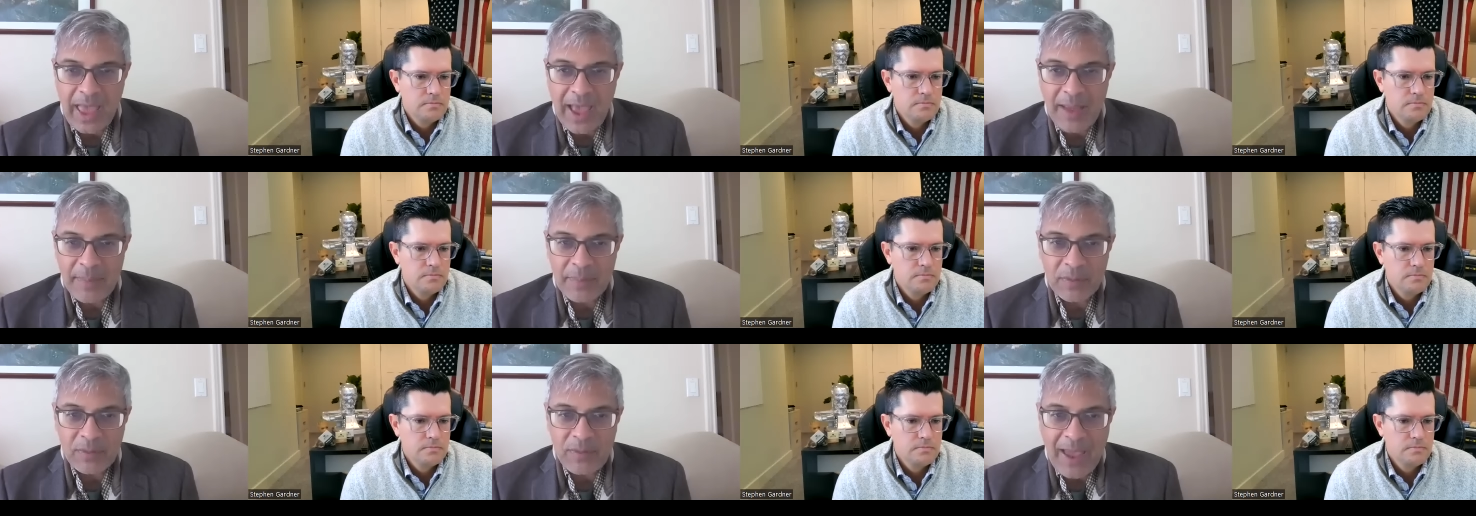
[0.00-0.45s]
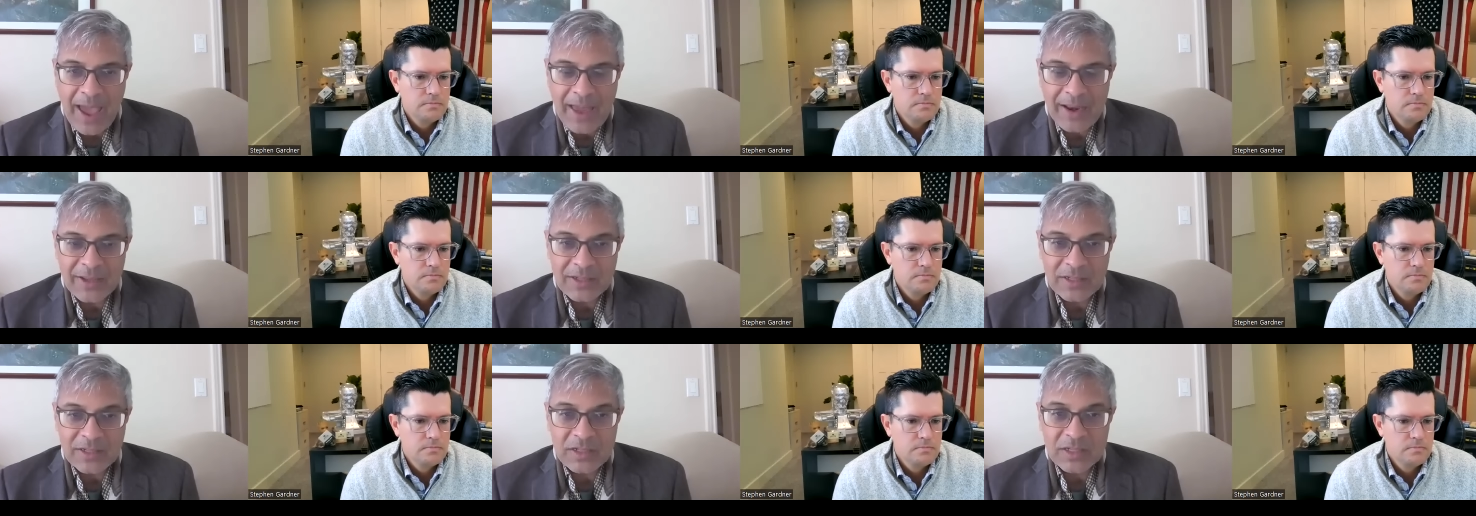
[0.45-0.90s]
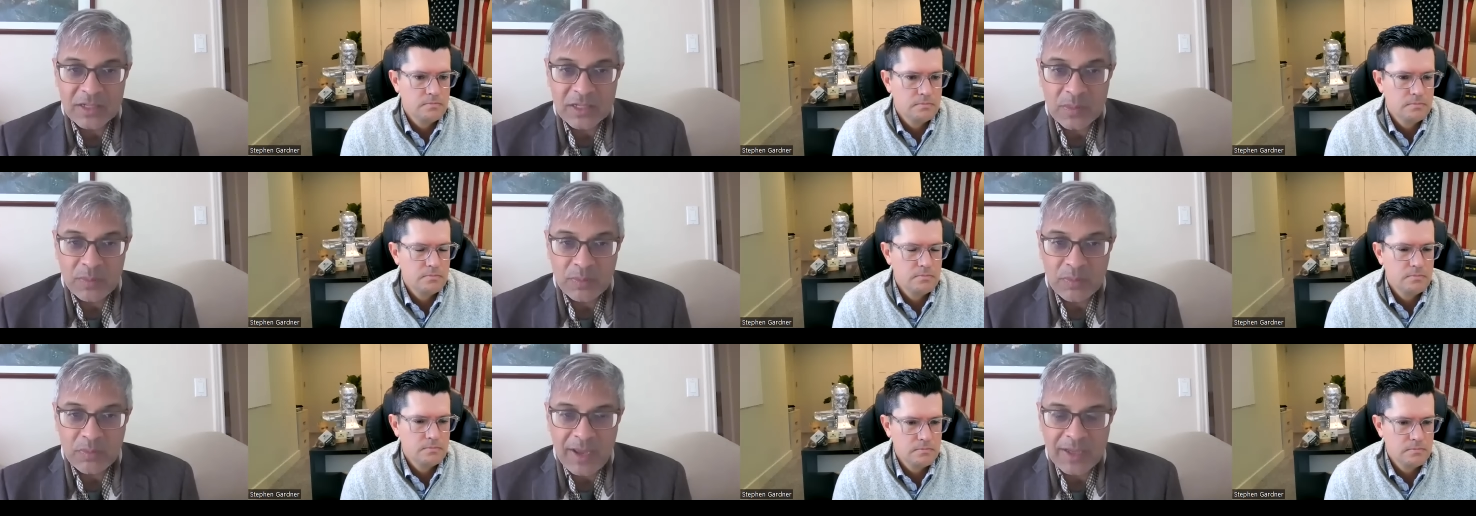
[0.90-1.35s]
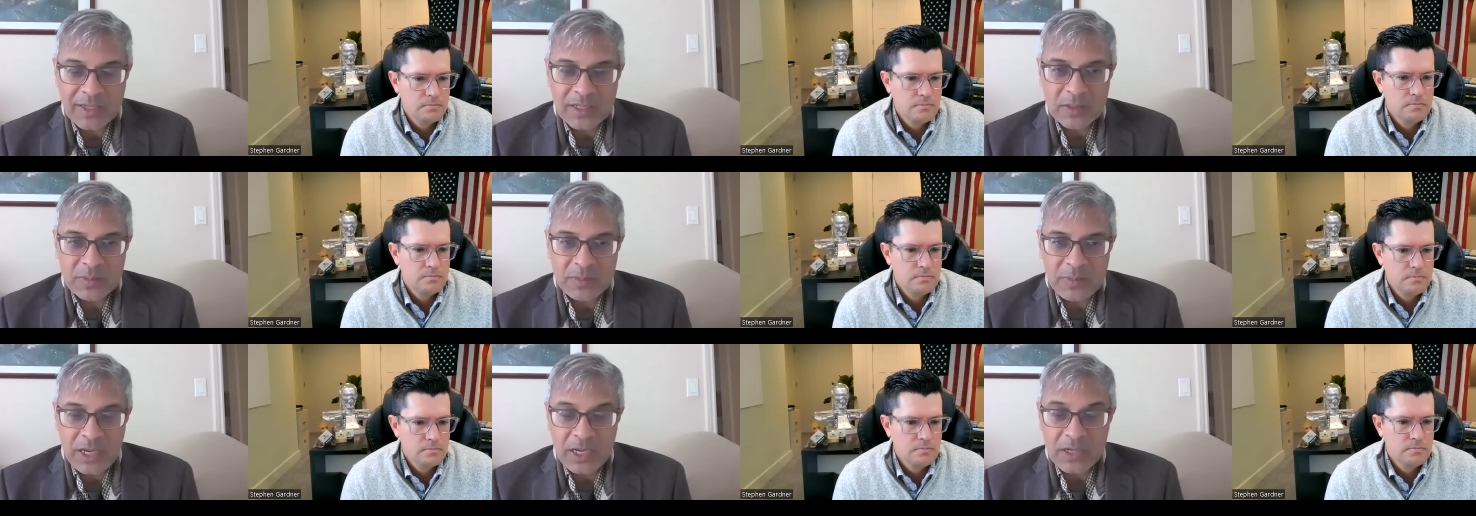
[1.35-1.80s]
Speaker 1: apparatus to suppress
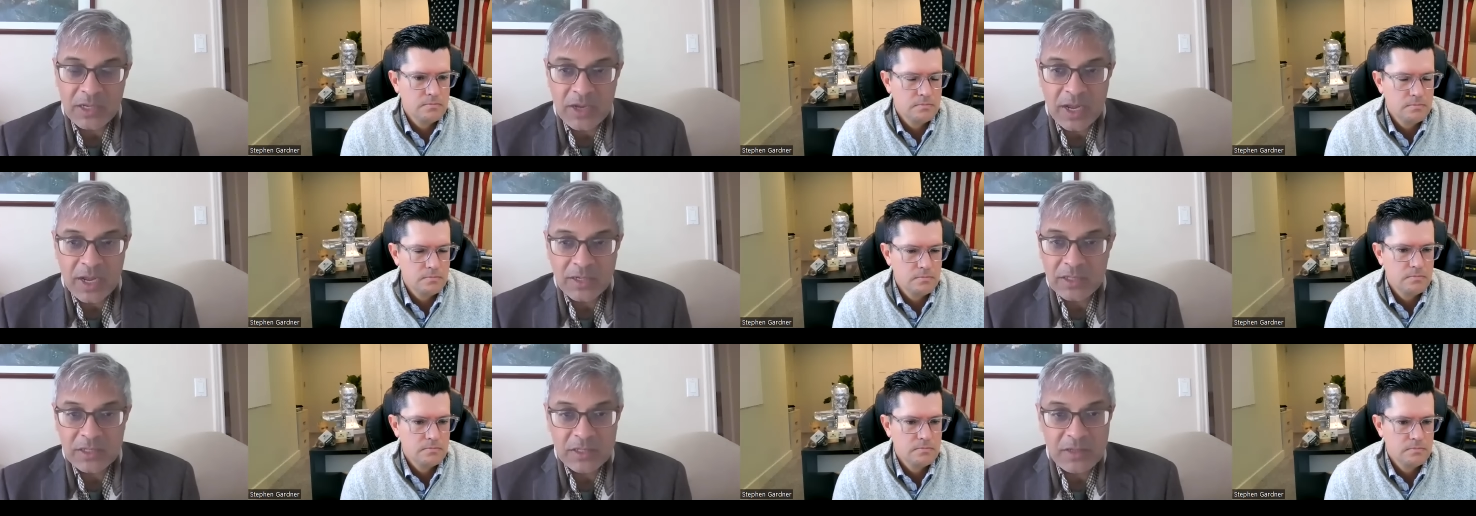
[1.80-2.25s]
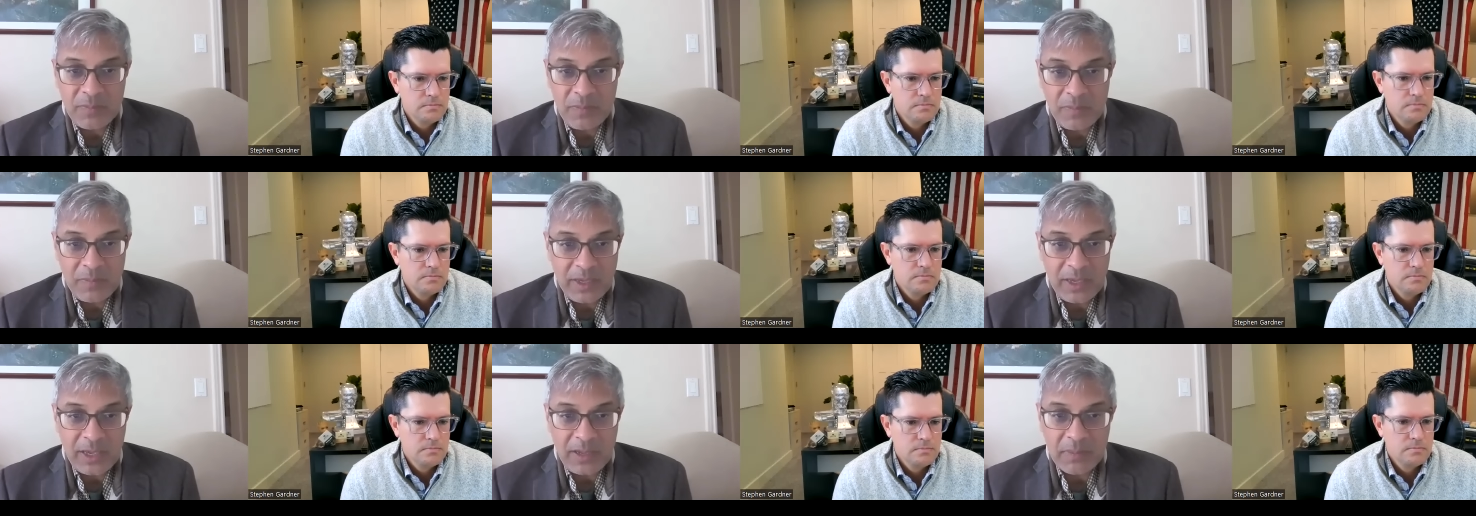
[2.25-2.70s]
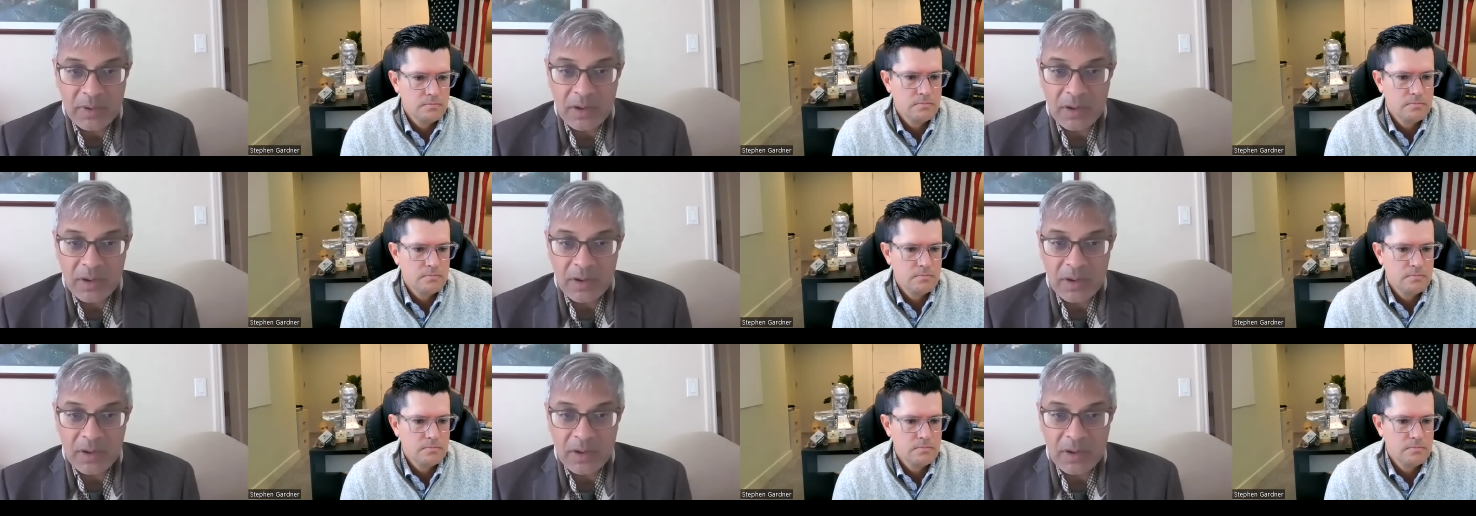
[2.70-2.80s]
speech, not just of me,